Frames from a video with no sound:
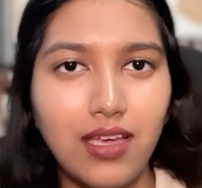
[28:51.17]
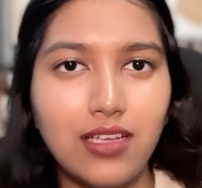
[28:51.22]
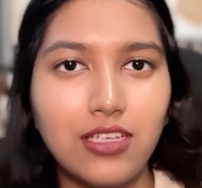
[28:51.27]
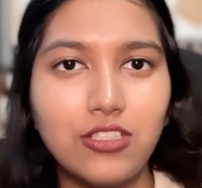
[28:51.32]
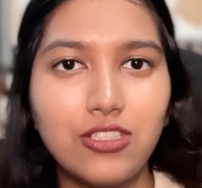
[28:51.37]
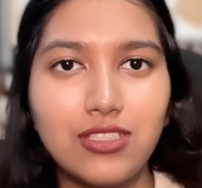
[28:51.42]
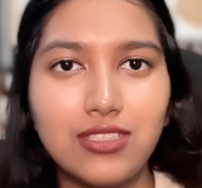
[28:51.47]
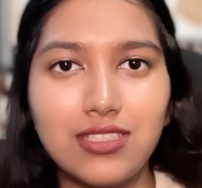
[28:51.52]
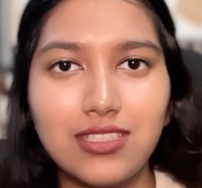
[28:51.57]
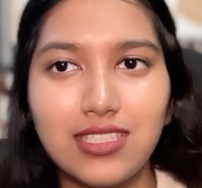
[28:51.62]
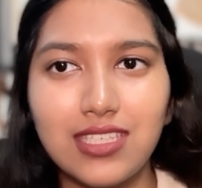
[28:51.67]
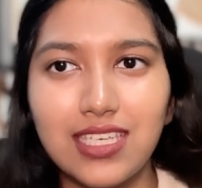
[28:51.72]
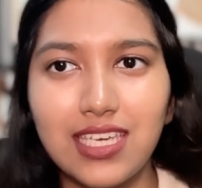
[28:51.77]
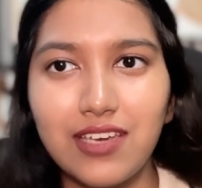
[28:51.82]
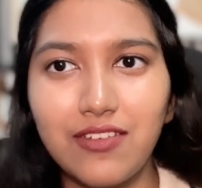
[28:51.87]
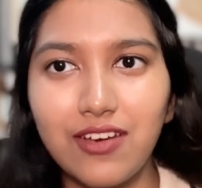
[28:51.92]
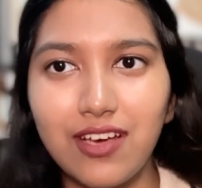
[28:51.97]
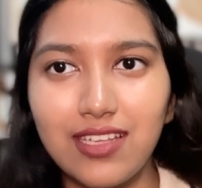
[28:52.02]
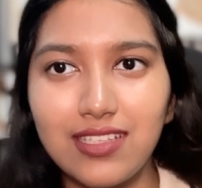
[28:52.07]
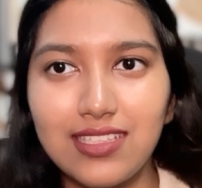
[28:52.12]
Just give
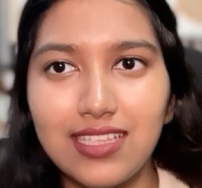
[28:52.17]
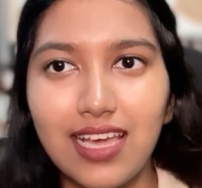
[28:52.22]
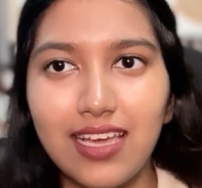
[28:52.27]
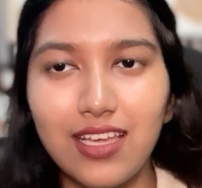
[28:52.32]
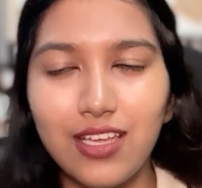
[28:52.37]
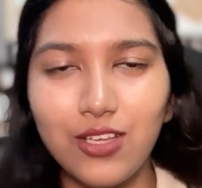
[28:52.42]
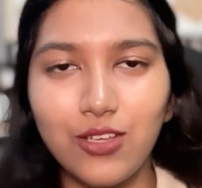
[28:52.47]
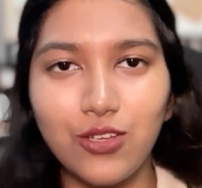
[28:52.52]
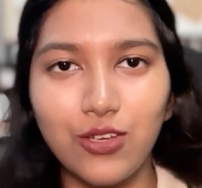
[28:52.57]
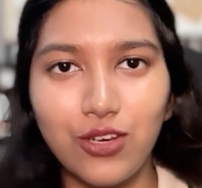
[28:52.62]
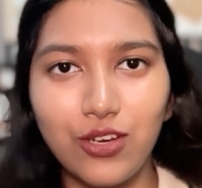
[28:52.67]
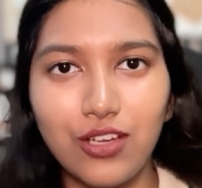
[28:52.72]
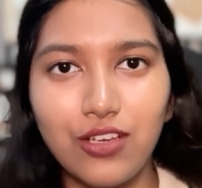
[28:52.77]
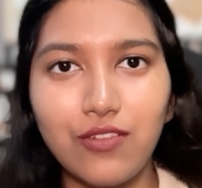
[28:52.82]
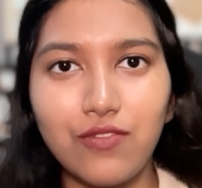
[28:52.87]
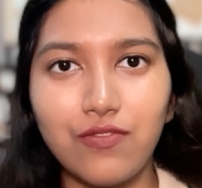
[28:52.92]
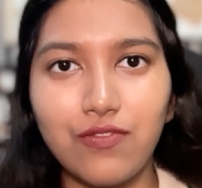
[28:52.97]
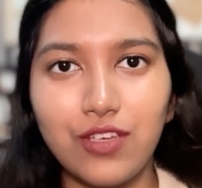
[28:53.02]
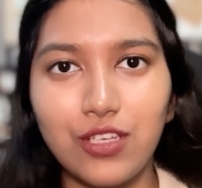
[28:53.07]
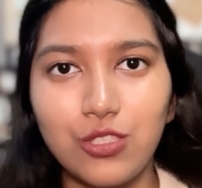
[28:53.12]
us like a
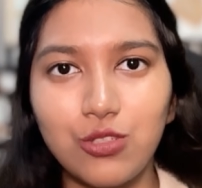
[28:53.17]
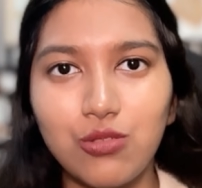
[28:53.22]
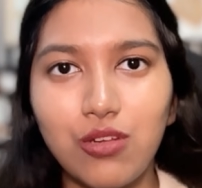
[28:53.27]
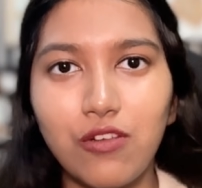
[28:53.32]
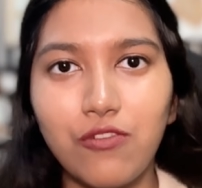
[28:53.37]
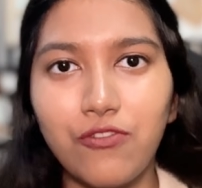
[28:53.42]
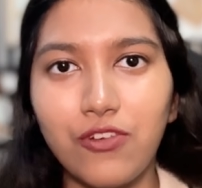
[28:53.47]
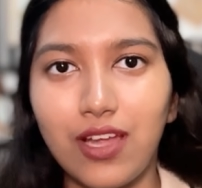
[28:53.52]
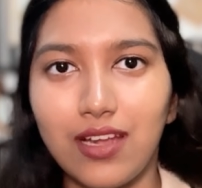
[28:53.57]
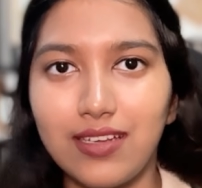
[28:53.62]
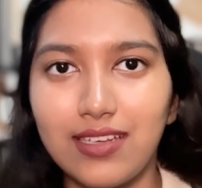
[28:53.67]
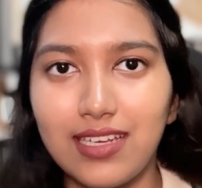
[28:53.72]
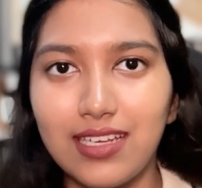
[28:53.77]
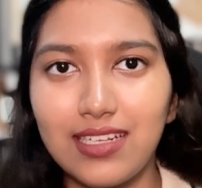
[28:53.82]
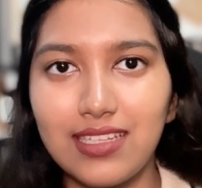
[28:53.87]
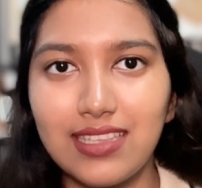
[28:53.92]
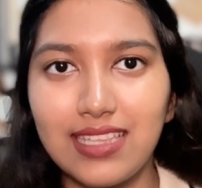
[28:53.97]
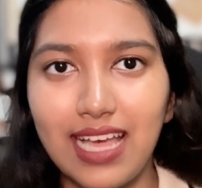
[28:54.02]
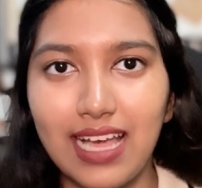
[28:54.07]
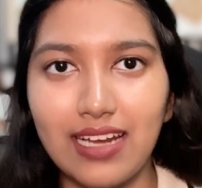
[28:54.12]
good visual front
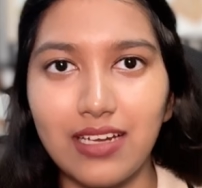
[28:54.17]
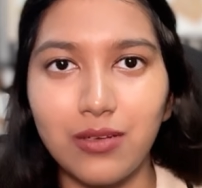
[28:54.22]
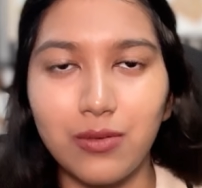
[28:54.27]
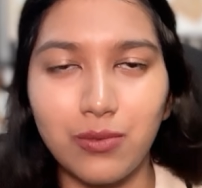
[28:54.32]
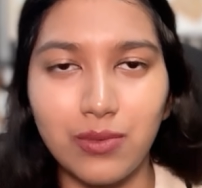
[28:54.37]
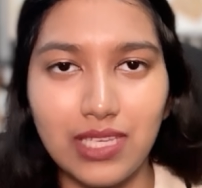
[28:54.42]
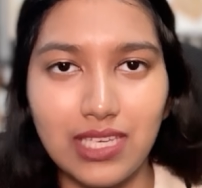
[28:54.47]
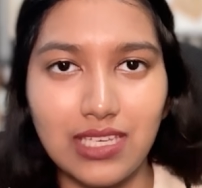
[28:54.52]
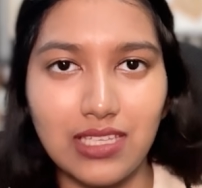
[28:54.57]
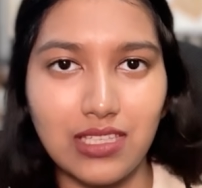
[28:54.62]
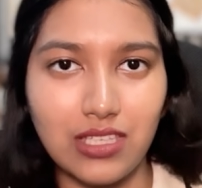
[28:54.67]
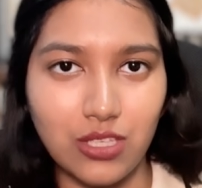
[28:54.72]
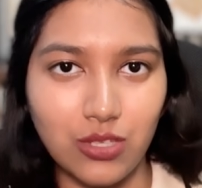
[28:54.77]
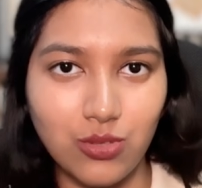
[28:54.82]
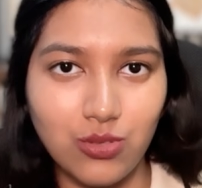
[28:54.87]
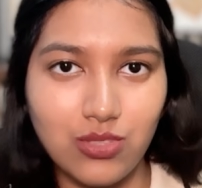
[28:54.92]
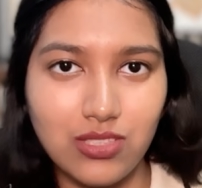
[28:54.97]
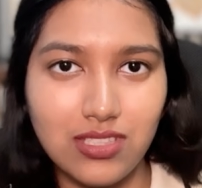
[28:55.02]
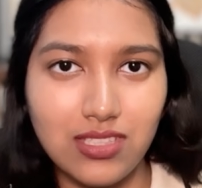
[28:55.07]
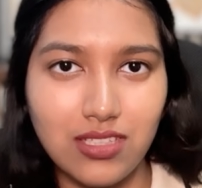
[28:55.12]
end that we can
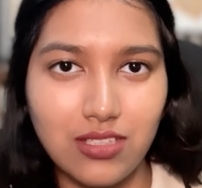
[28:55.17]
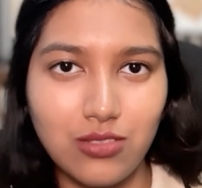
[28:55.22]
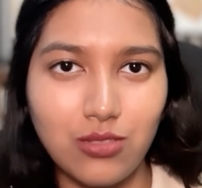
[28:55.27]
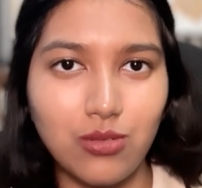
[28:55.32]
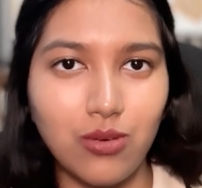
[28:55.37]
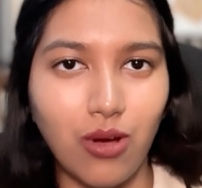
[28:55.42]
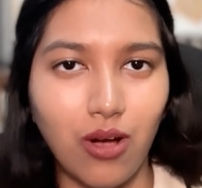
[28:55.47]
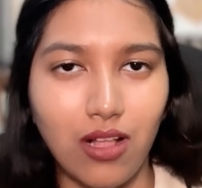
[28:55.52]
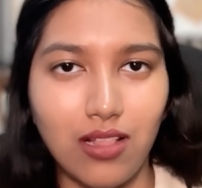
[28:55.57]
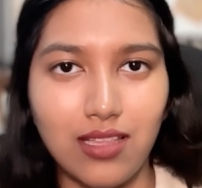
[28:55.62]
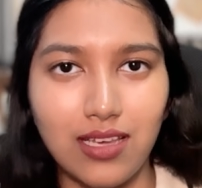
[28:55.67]
use to call the